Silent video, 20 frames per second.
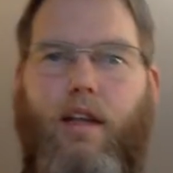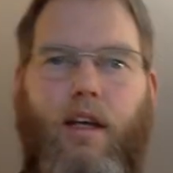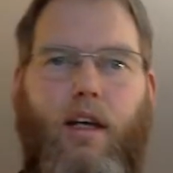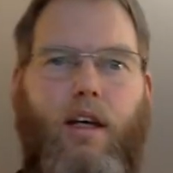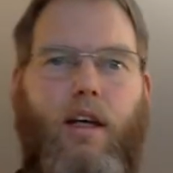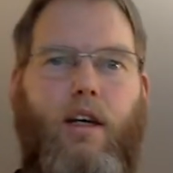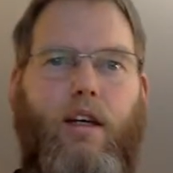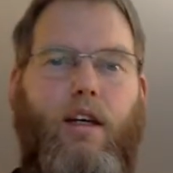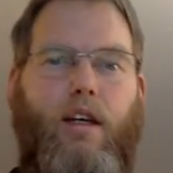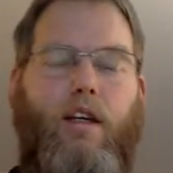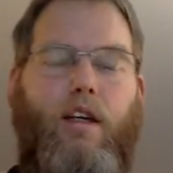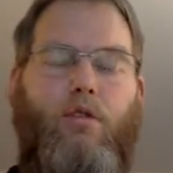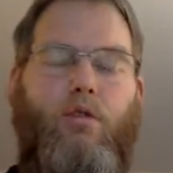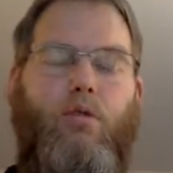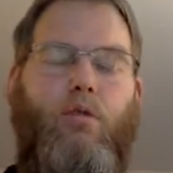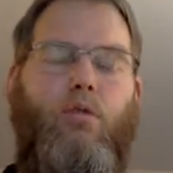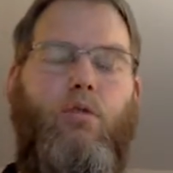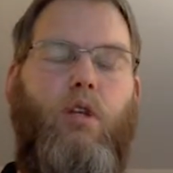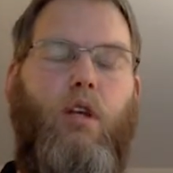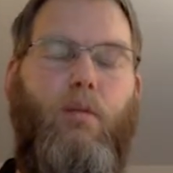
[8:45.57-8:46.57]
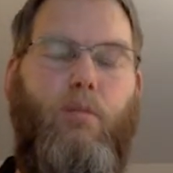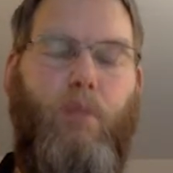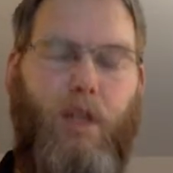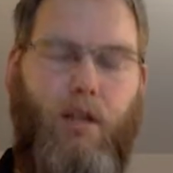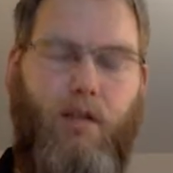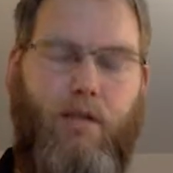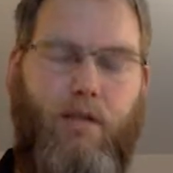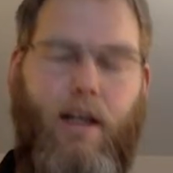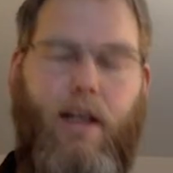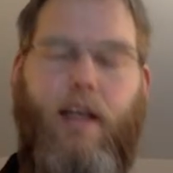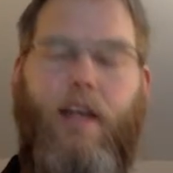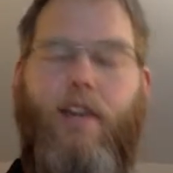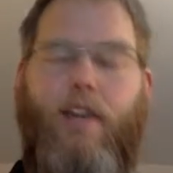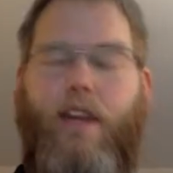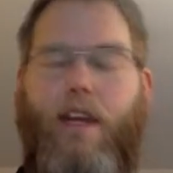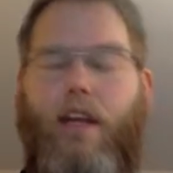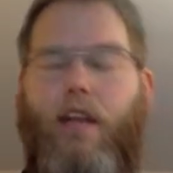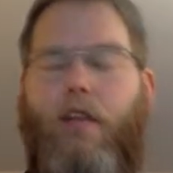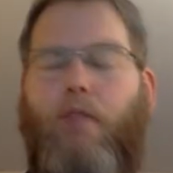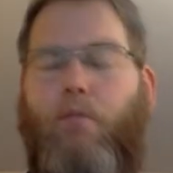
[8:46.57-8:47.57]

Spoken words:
and then